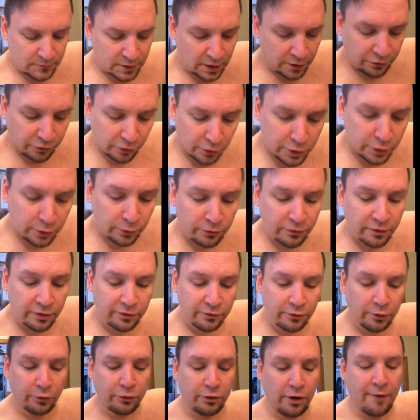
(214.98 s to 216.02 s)
So use the
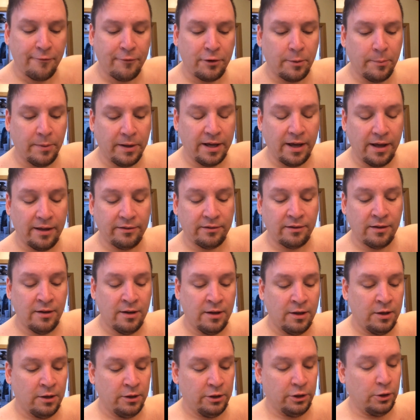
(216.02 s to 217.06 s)
stool softener because
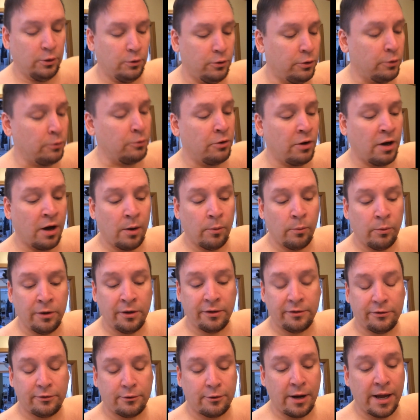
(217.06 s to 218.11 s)
you do not want
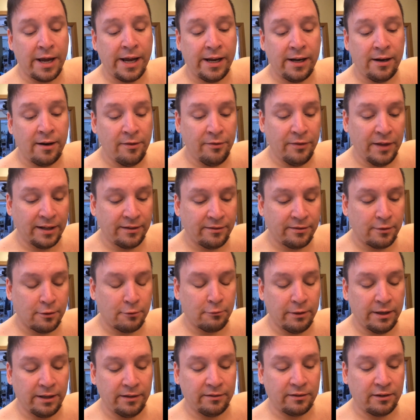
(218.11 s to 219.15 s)
to strain. That's the
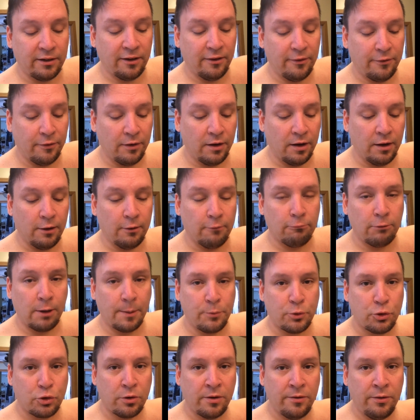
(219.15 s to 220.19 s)
risk of
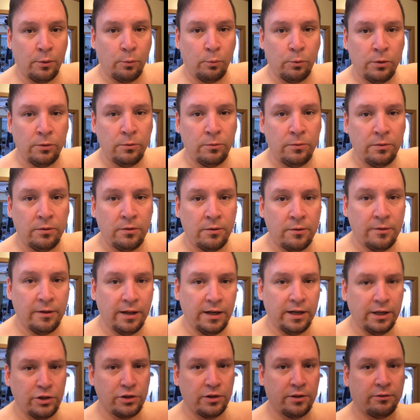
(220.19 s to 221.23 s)
rupturing the wound
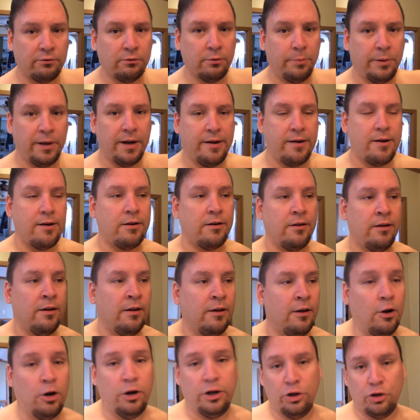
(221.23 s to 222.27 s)
that he just repaired,
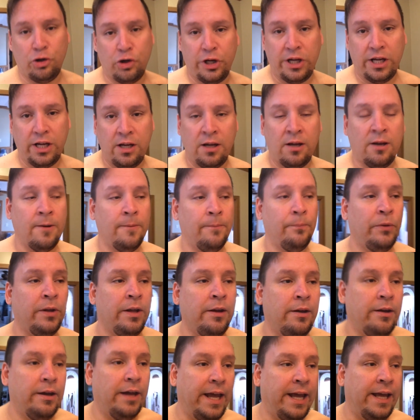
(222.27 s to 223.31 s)
or she.
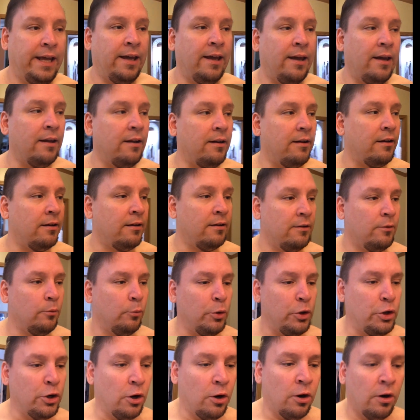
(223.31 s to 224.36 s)
And
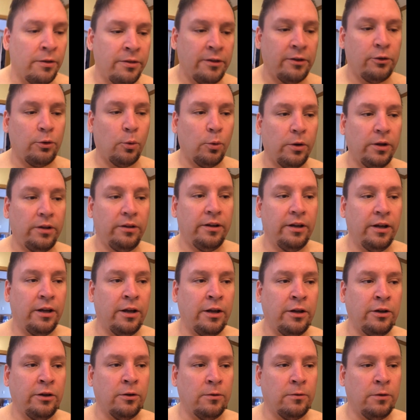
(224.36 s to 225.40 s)
when you're on the toilet
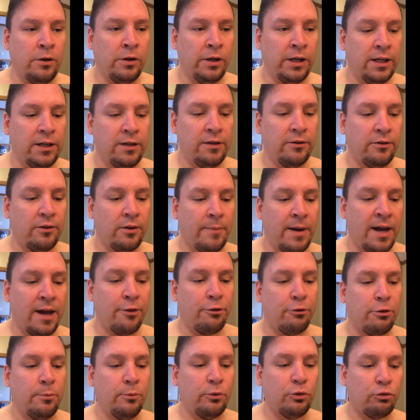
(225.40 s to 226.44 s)
and you need to use the
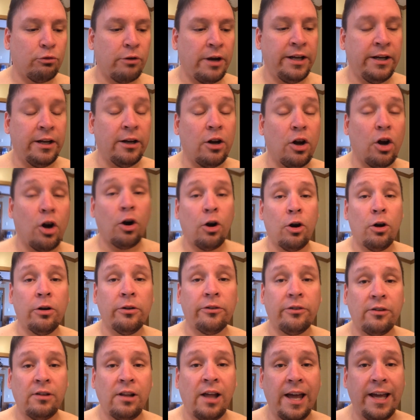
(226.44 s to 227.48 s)
bathroom, straining
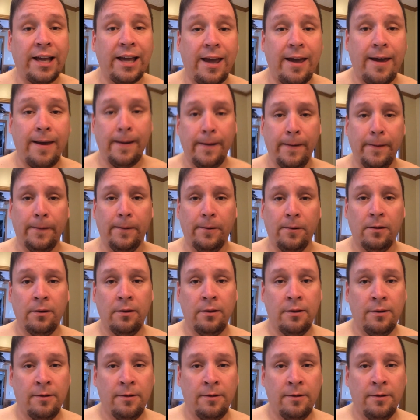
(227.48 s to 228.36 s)
hurts like hell.